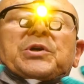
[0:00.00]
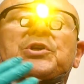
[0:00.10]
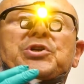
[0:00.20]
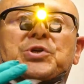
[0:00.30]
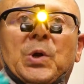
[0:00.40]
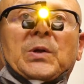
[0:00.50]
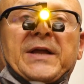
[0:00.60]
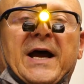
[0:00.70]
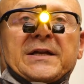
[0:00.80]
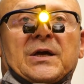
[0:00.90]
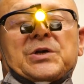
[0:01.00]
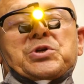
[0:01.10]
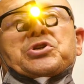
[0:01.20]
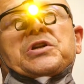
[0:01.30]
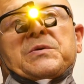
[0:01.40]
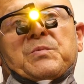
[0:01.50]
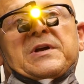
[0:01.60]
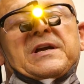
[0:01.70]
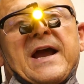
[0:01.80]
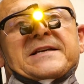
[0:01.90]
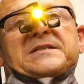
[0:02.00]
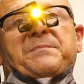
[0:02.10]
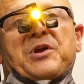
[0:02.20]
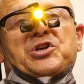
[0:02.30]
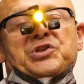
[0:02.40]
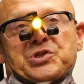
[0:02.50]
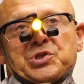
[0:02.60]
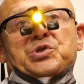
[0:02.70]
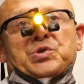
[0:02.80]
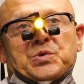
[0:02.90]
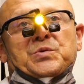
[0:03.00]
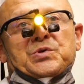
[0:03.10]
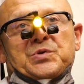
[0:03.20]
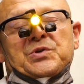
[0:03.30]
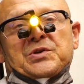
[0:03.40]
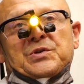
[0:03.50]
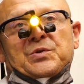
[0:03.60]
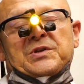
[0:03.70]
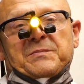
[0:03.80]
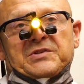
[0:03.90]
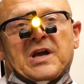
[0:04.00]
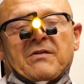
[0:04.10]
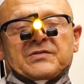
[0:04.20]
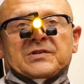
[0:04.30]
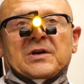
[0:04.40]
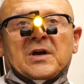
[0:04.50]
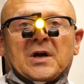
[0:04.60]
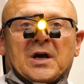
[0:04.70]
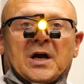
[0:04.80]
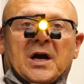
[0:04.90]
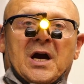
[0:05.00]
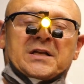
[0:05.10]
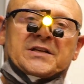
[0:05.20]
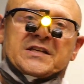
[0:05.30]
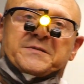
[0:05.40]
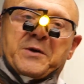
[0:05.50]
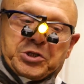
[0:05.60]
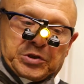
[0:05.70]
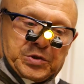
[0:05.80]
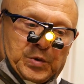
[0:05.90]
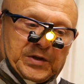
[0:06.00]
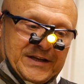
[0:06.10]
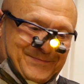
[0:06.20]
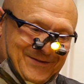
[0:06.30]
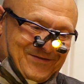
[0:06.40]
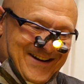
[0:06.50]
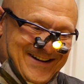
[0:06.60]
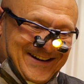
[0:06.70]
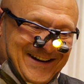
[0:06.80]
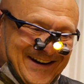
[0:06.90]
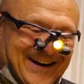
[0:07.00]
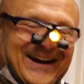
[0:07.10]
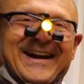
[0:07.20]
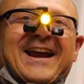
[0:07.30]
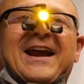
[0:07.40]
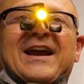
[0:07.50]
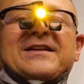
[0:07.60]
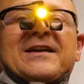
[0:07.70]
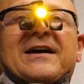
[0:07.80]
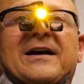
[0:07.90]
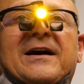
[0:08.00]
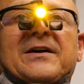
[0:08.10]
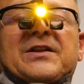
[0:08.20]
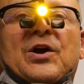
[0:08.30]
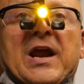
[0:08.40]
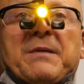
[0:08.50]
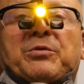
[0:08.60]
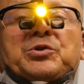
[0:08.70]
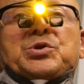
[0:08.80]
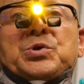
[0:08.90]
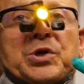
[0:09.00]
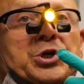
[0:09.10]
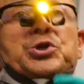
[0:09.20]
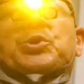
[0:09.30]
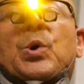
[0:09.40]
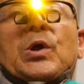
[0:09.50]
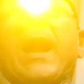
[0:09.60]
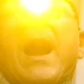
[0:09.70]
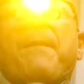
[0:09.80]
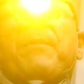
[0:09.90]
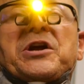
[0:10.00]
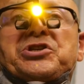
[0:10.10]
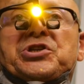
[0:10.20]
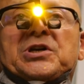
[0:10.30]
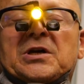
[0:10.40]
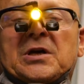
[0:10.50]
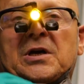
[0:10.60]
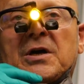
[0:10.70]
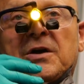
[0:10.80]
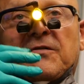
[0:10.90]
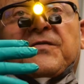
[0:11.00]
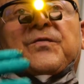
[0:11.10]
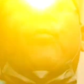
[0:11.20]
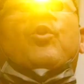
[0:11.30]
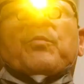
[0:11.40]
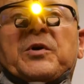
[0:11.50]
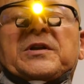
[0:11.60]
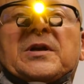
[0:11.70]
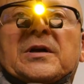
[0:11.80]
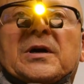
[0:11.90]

to control that. Usually, we ask the patients to do it themselves. There's a special tool that's provided, and they're able to control how much forward.